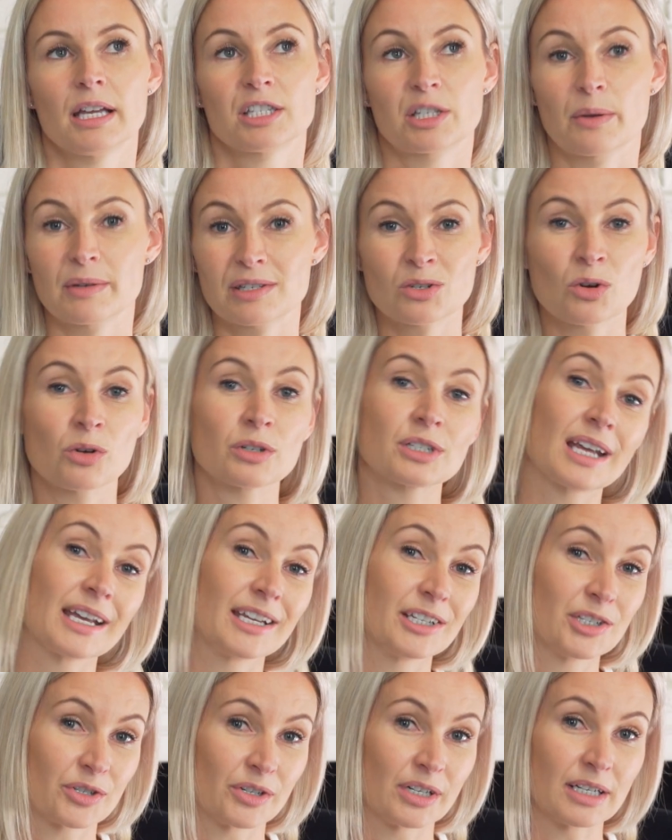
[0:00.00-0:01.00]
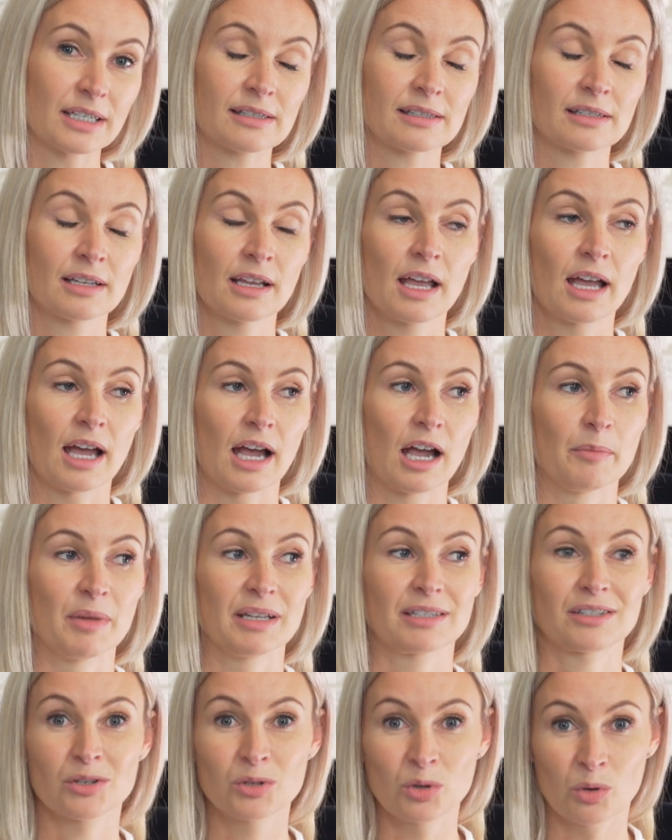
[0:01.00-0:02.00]
So it's not dangerous.
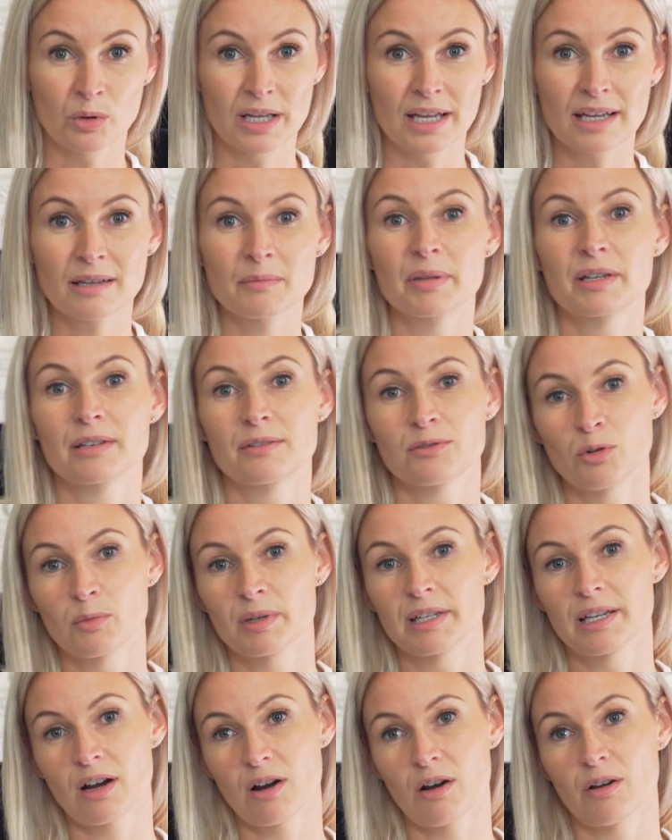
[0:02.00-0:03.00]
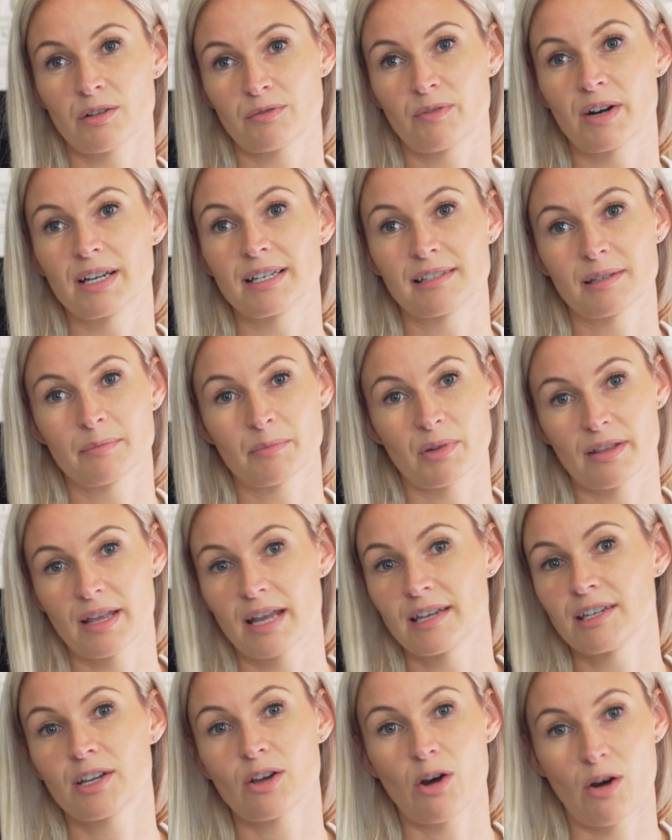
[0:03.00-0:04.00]
It's annoying because normally your heart's racing by
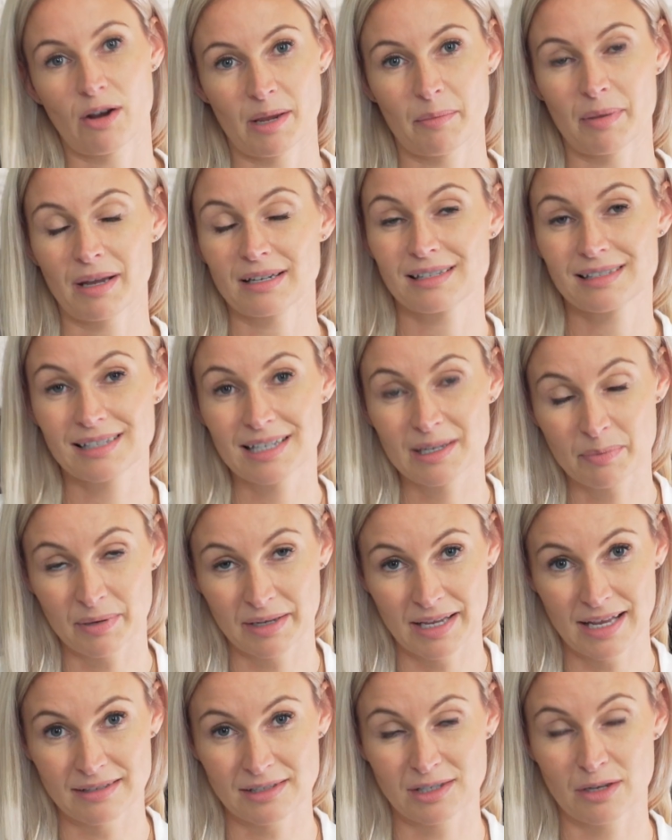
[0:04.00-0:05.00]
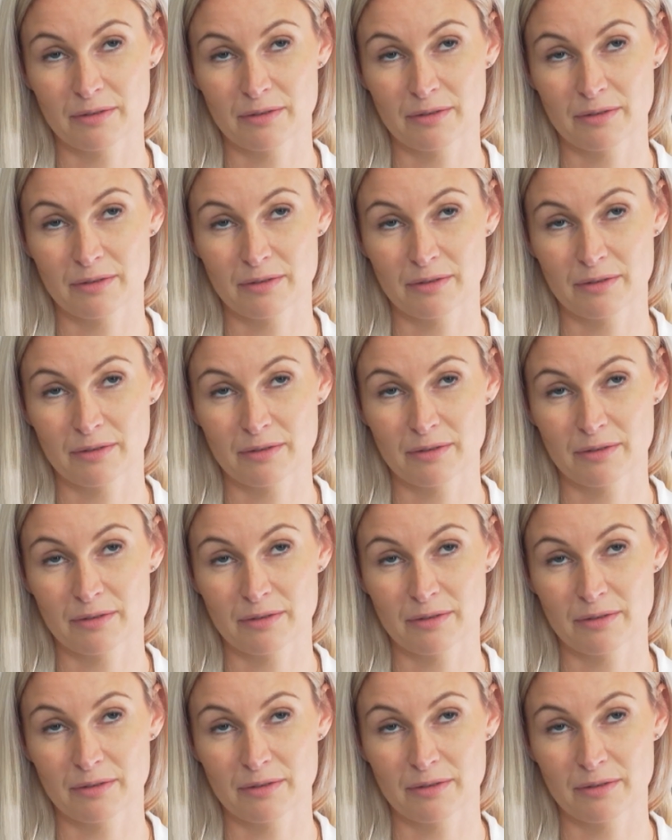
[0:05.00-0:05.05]
then and you can't get back to sleep again.